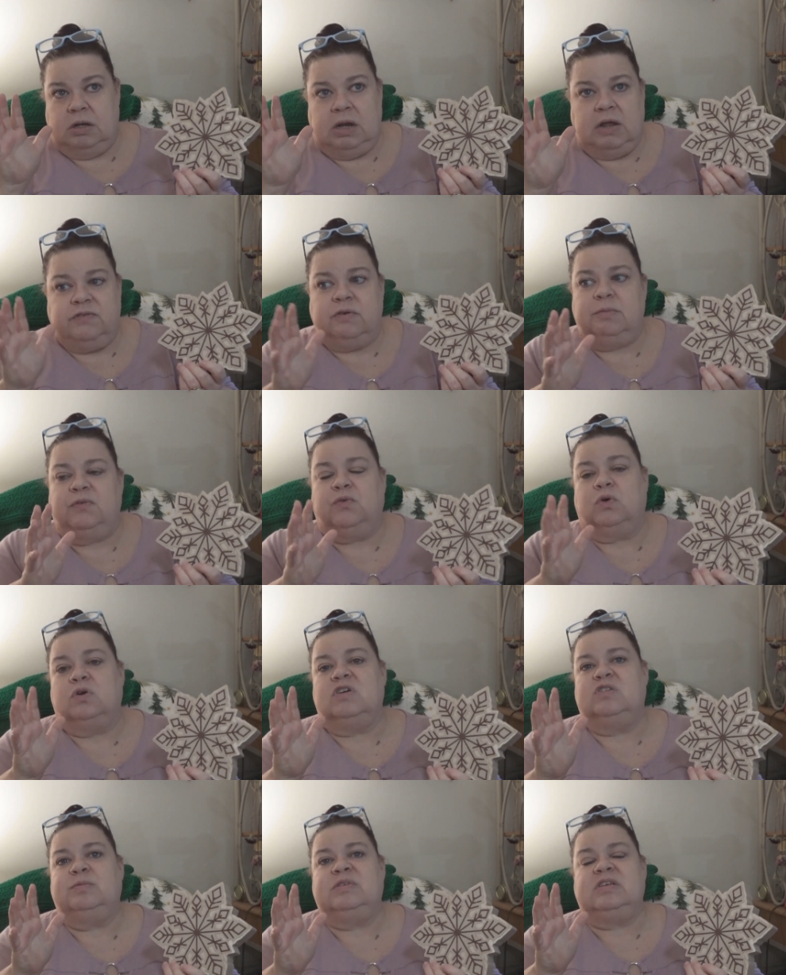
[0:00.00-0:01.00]
even before
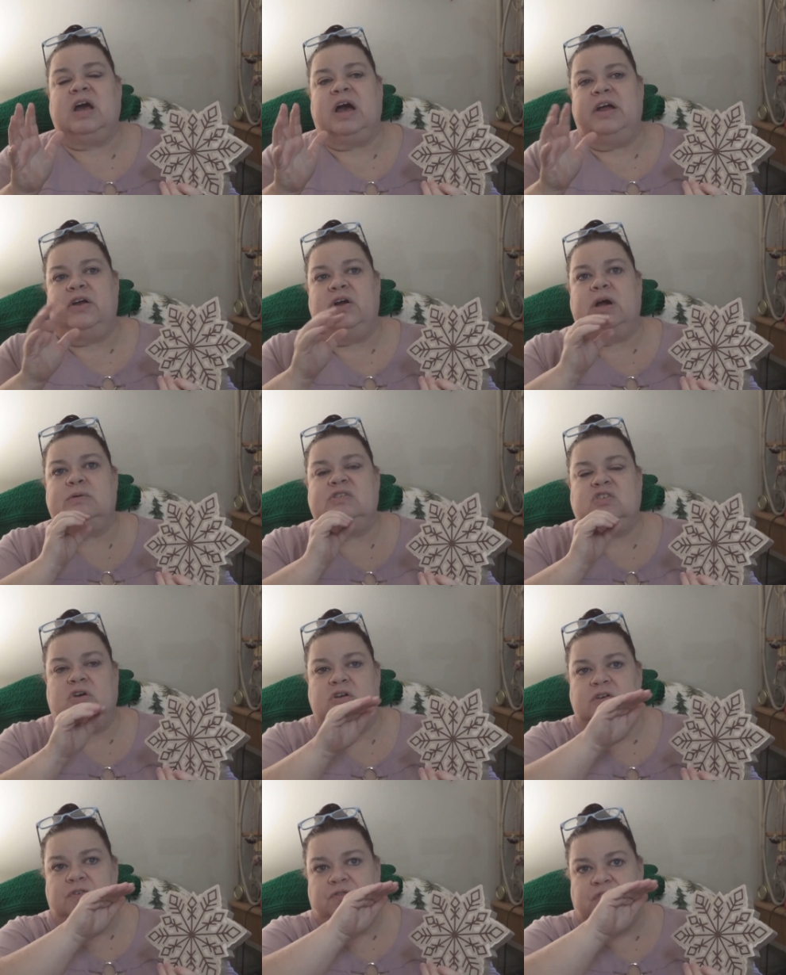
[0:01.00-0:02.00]
Christmas got here, I was
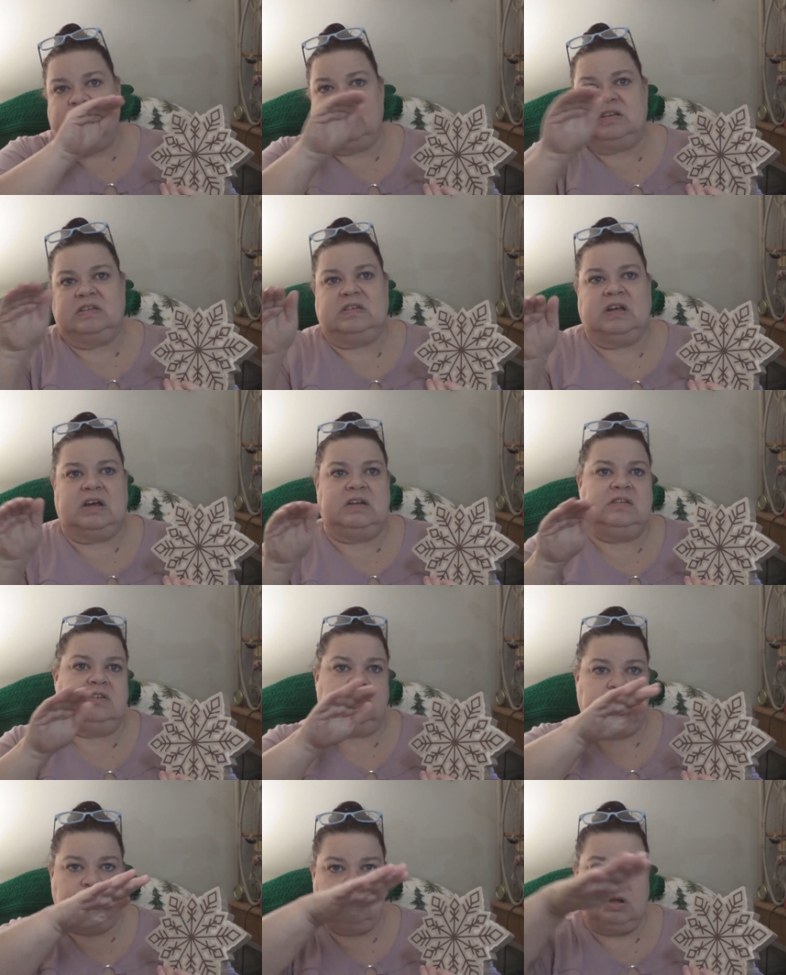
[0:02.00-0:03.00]
starting to fantasize
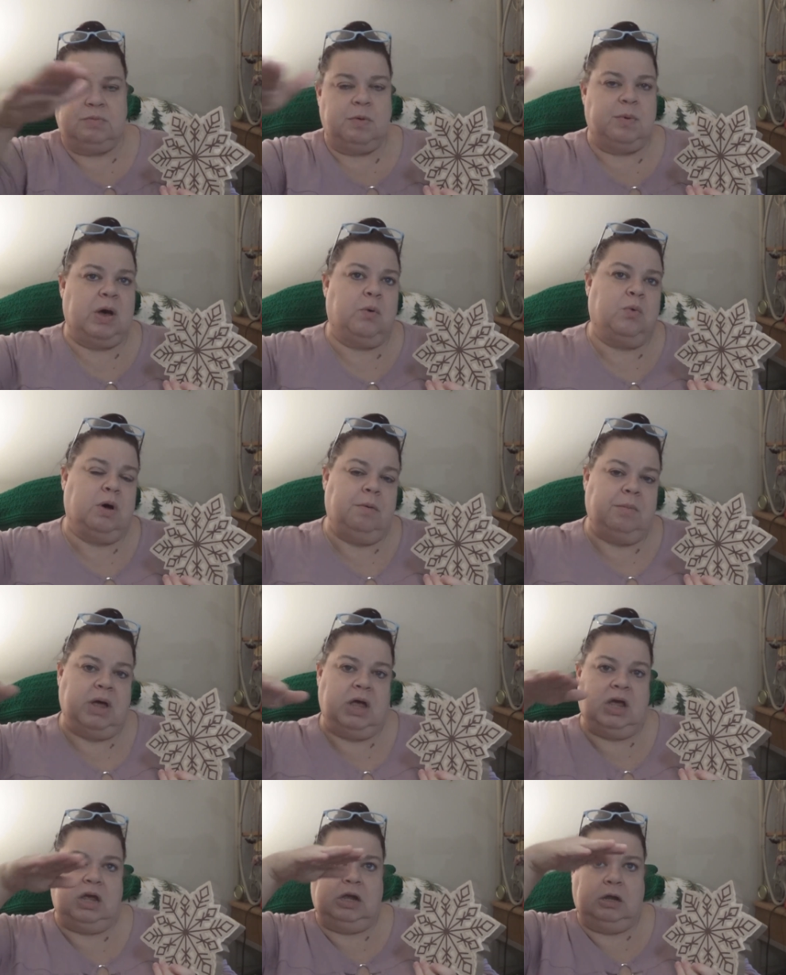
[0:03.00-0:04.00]
and dream about what
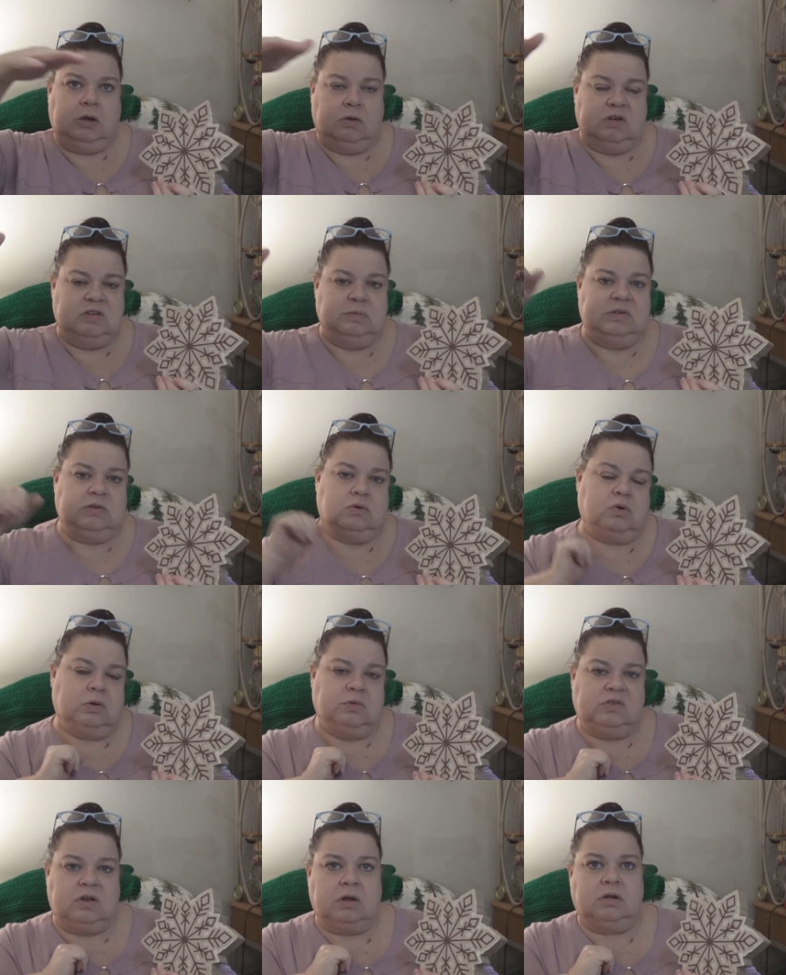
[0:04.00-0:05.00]
my Christmas
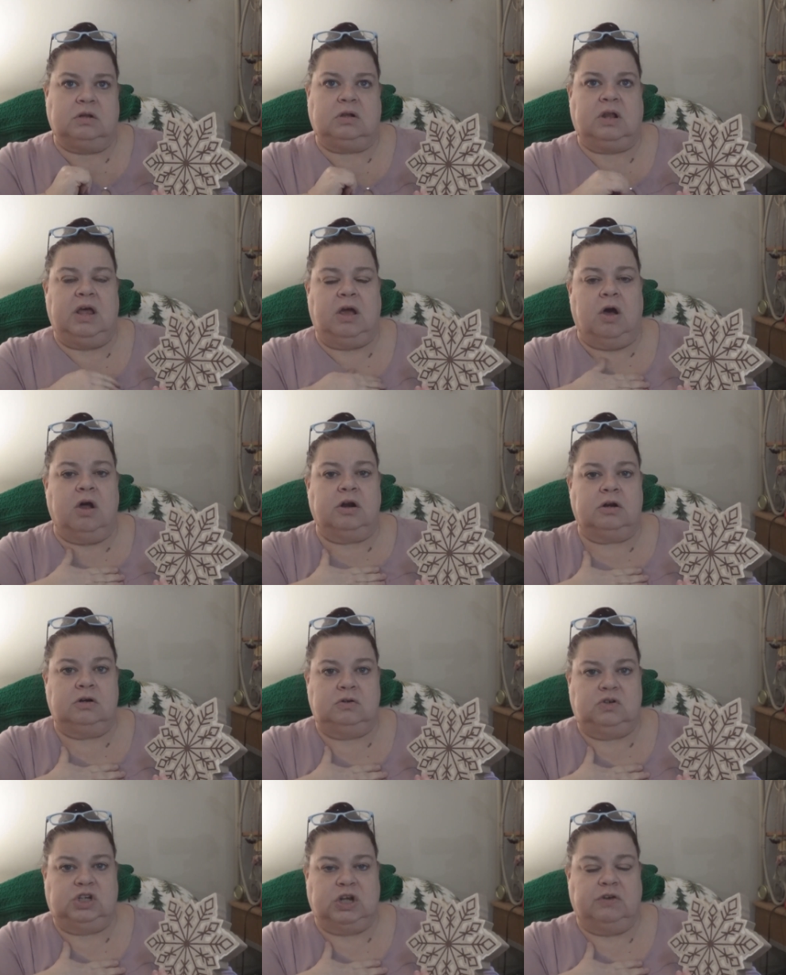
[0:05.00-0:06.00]
decor was going to look like on our
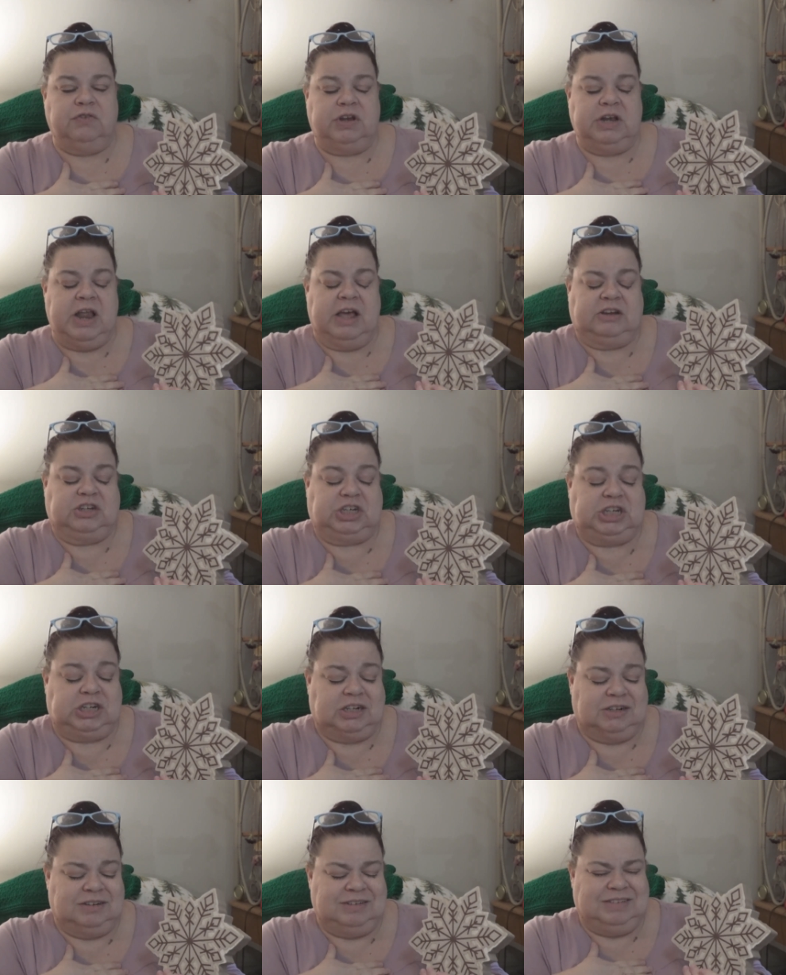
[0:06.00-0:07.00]
new shelving next
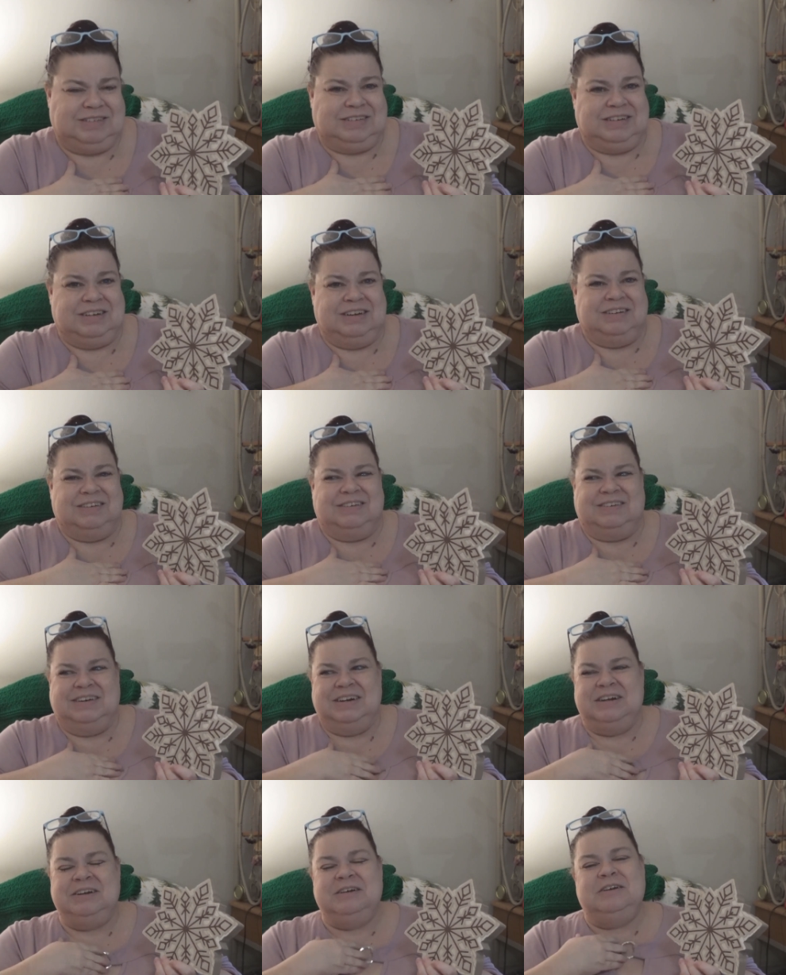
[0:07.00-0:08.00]
year. So
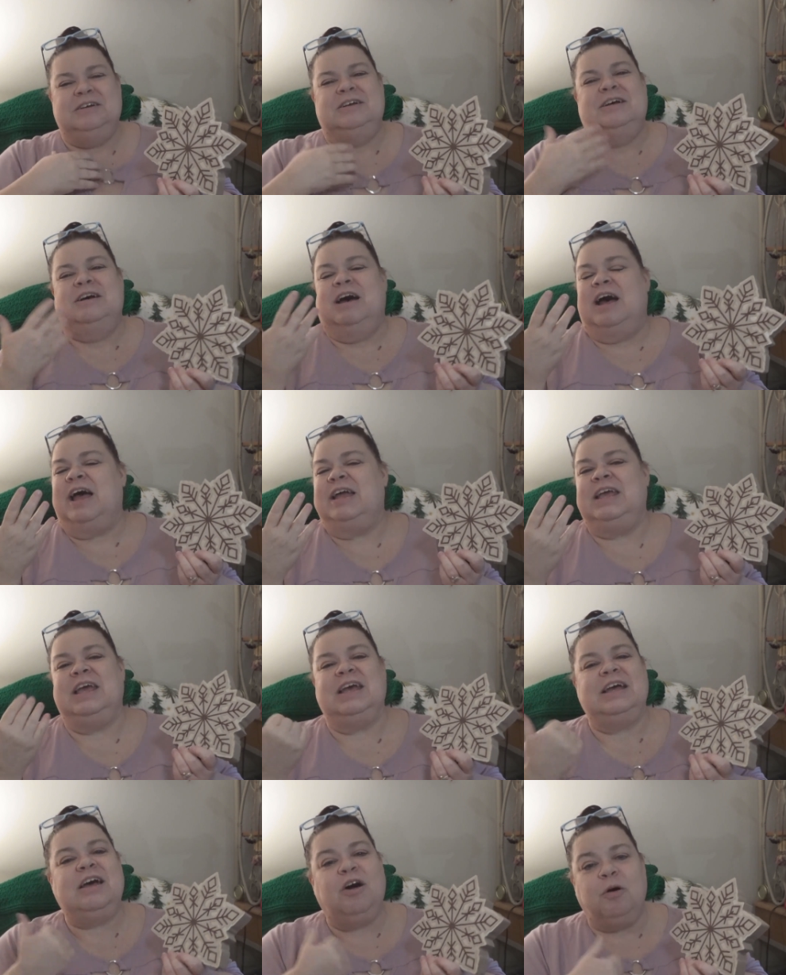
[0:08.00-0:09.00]
I
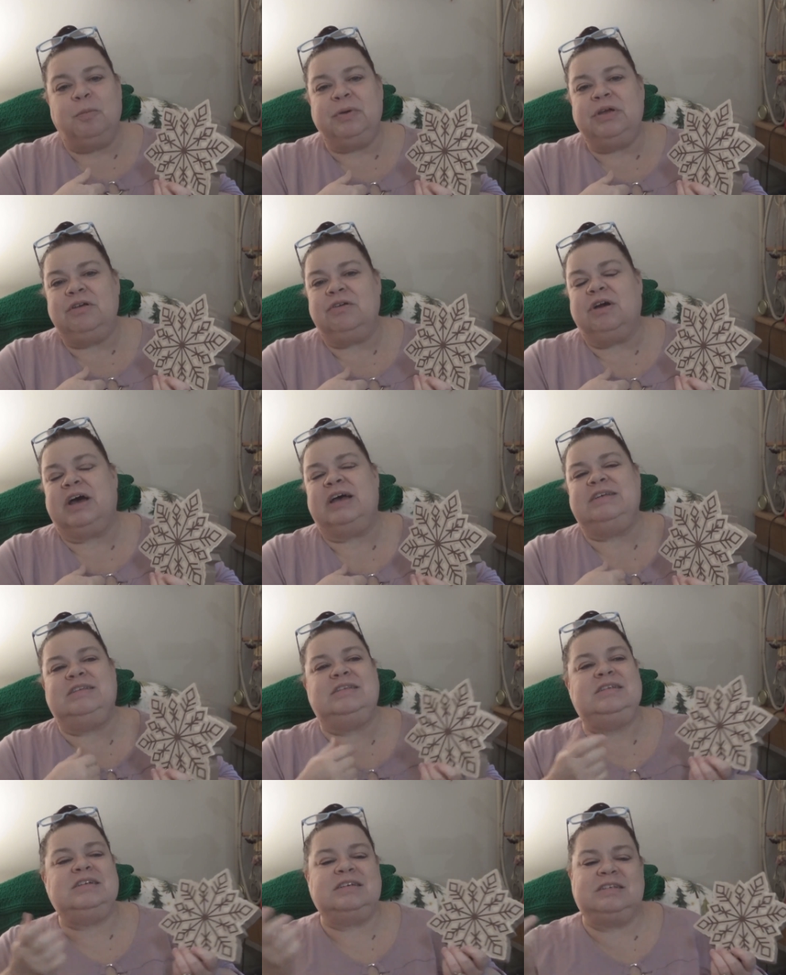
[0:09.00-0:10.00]
can't help it, you guys.
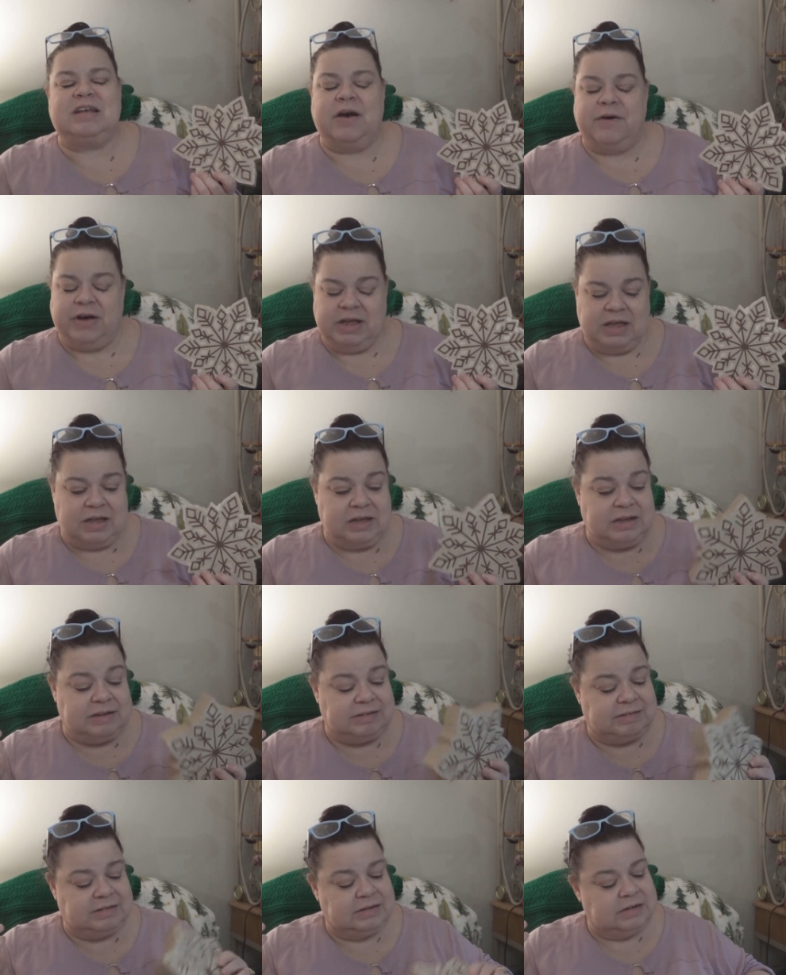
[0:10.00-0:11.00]
It's just how I
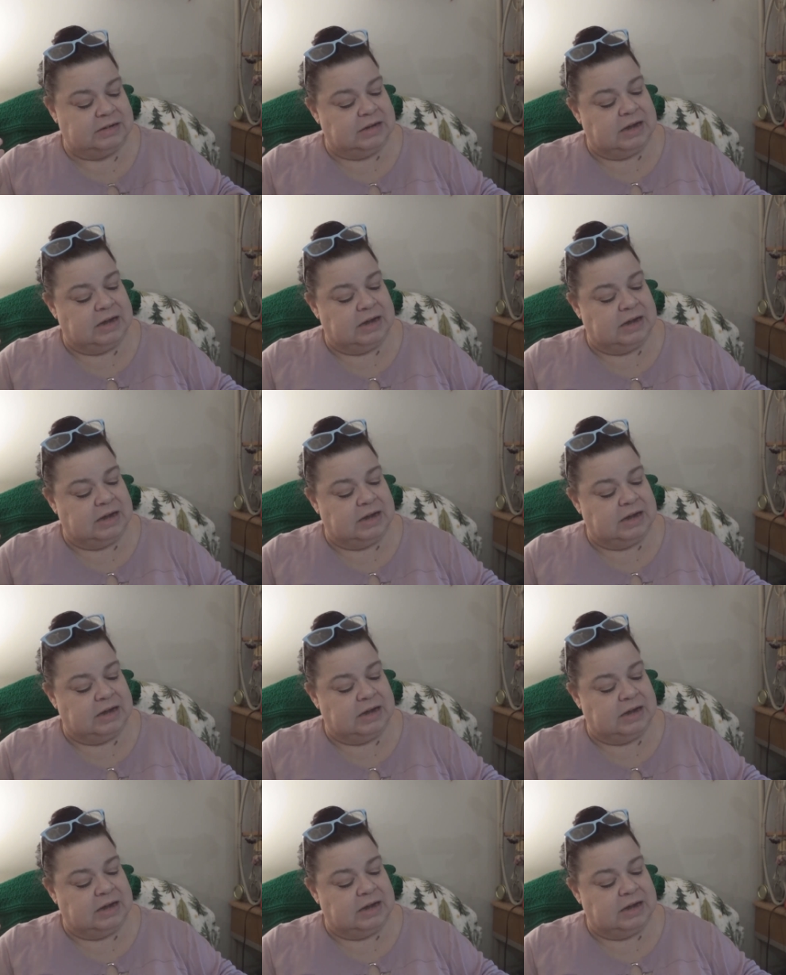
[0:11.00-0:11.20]
is.